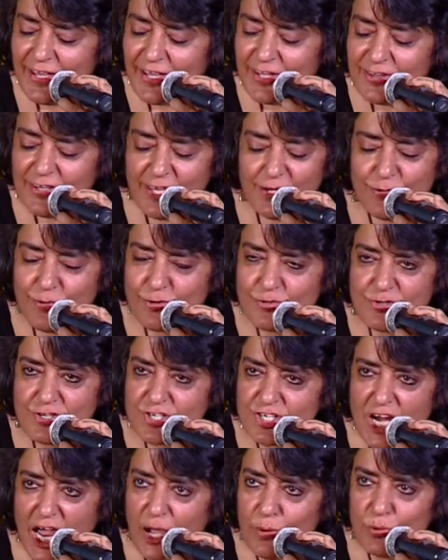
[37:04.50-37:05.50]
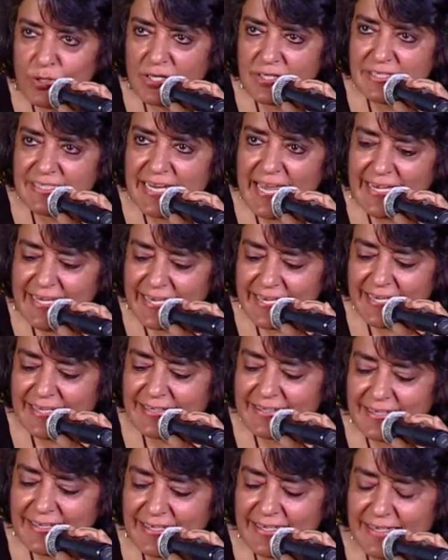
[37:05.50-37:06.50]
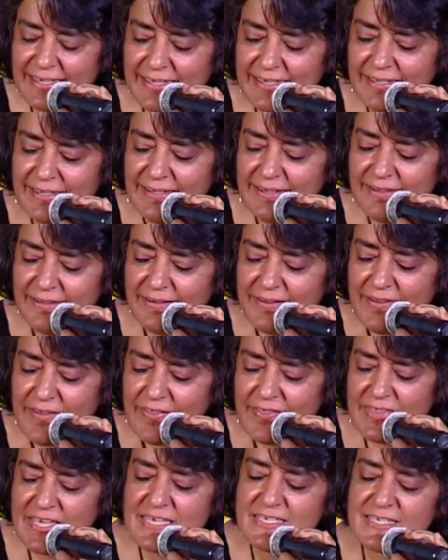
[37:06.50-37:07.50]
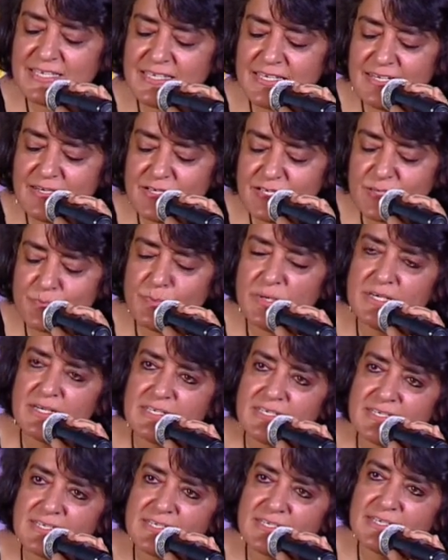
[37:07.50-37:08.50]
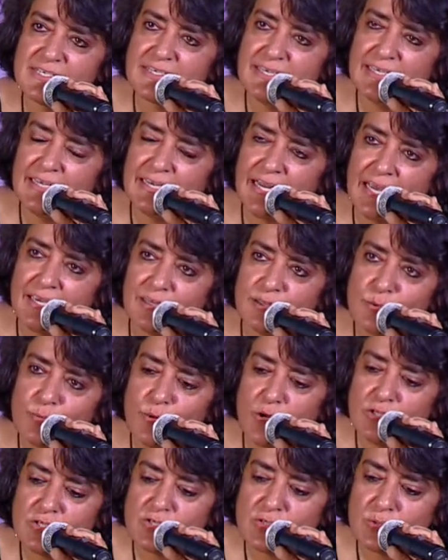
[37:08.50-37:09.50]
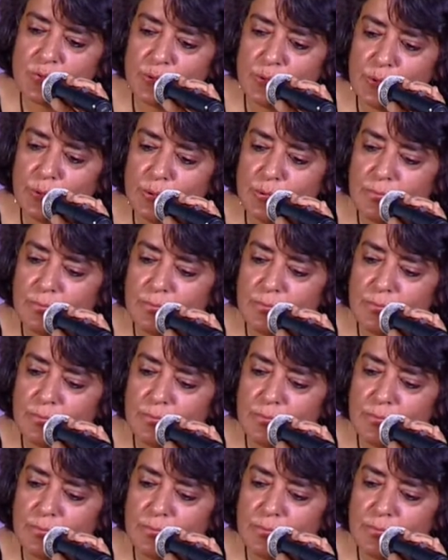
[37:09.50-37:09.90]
They don't shower delicately. These tears burst like the monsoon.